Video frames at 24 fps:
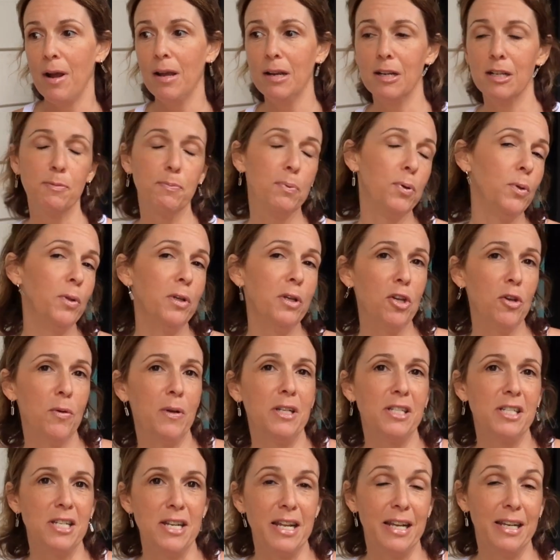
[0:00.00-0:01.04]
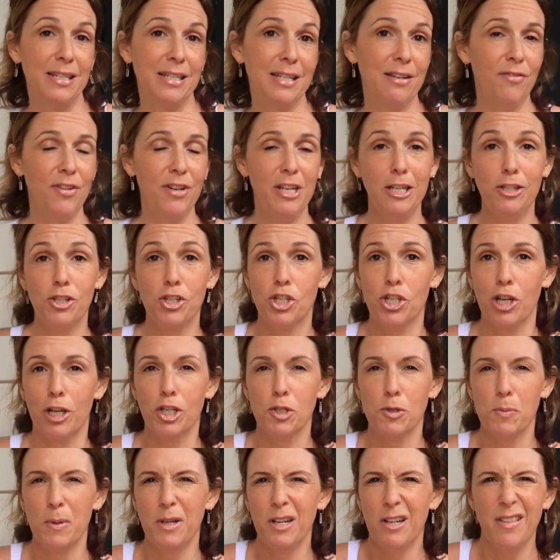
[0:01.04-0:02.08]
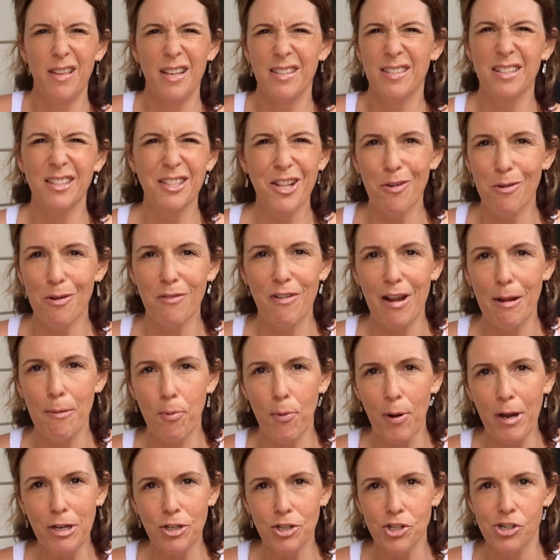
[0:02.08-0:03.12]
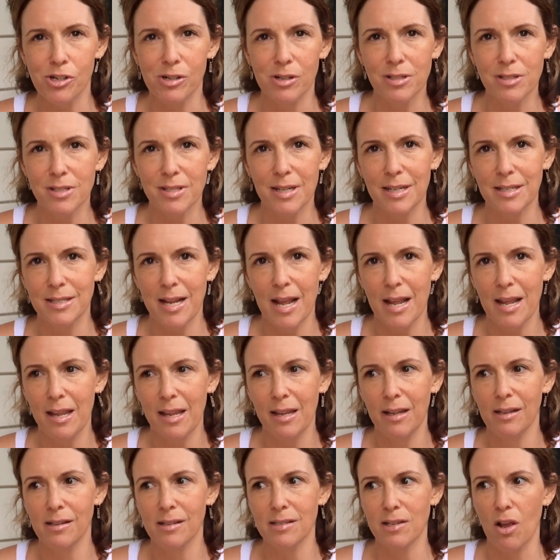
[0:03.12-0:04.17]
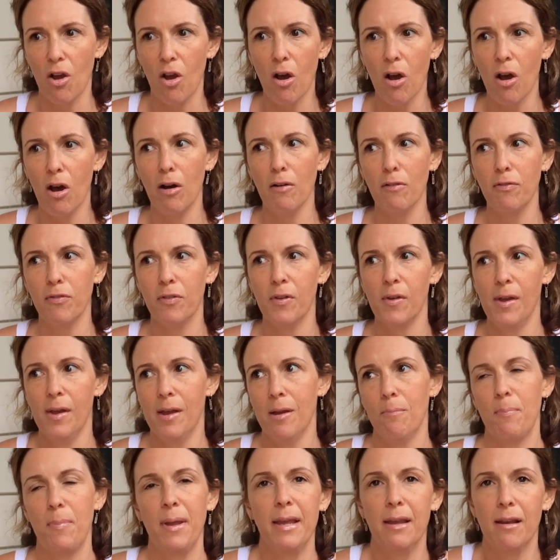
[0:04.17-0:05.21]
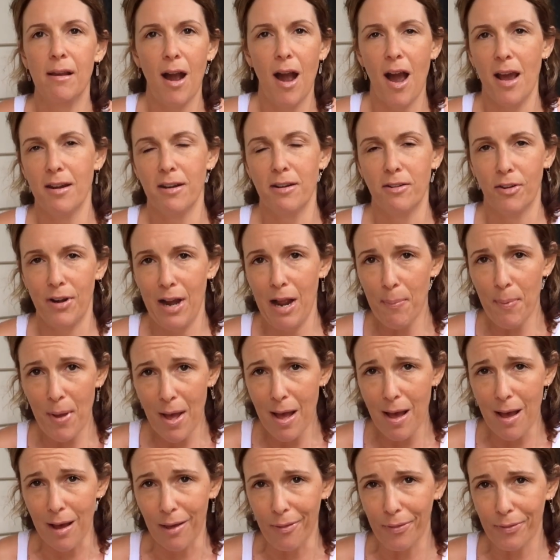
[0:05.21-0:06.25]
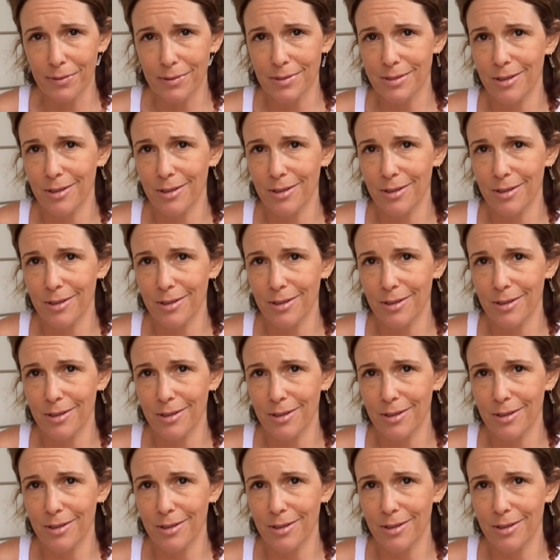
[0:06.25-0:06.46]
and it's pulling you into negativity and judgment, and these are lower vibrations that are taking us off being guided on our path.